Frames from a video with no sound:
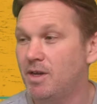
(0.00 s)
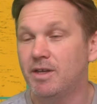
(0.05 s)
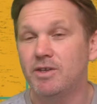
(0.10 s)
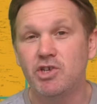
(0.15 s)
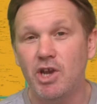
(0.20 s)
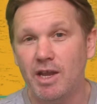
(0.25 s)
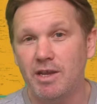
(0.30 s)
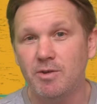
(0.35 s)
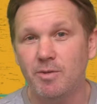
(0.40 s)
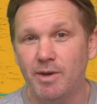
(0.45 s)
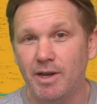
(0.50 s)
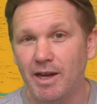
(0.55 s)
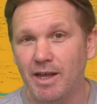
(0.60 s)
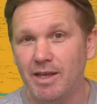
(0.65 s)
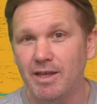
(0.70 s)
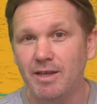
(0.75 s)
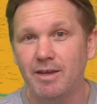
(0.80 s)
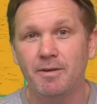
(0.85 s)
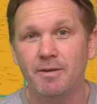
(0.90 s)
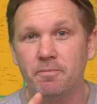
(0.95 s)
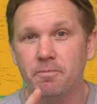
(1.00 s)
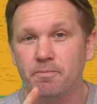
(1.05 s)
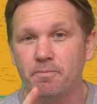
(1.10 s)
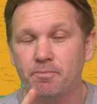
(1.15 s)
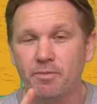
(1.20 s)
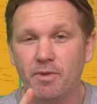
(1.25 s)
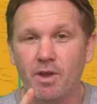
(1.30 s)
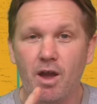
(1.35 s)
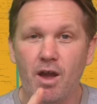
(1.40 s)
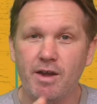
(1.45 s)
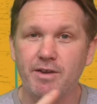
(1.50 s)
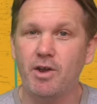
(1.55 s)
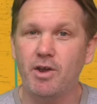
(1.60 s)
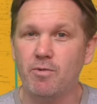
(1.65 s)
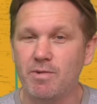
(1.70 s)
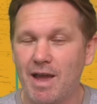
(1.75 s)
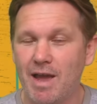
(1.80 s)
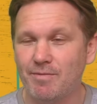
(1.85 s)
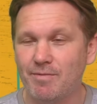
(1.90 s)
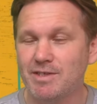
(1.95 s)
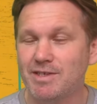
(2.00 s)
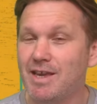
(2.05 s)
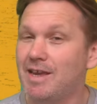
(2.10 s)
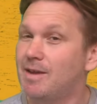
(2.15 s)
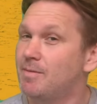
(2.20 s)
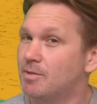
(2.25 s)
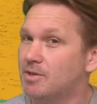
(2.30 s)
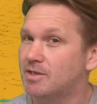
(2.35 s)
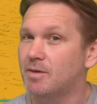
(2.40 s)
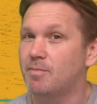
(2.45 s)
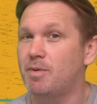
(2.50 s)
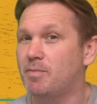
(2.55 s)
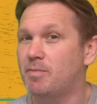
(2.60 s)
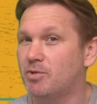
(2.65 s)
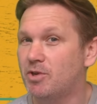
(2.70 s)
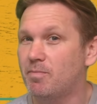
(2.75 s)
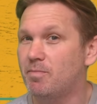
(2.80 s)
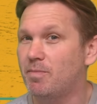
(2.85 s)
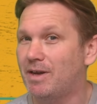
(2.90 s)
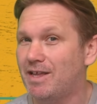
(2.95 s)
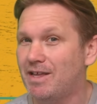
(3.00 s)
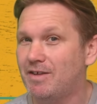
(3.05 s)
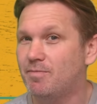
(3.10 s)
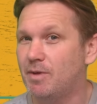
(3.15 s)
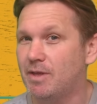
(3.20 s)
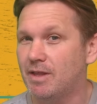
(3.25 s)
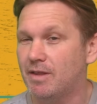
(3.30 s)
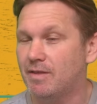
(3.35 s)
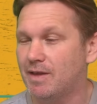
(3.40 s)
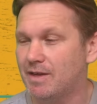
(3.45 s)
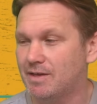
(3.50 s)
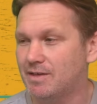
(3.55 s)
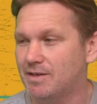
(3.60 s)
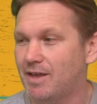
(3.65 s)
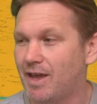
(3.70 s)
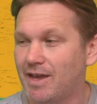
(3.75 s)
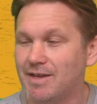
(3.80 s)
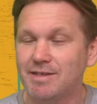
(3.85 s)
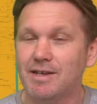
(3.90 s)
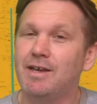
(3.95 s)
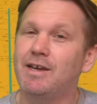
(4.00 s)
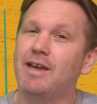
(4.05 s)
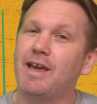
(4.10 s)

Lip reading: Genuinely, I don't have a team, and some people don't believe me that that's the case.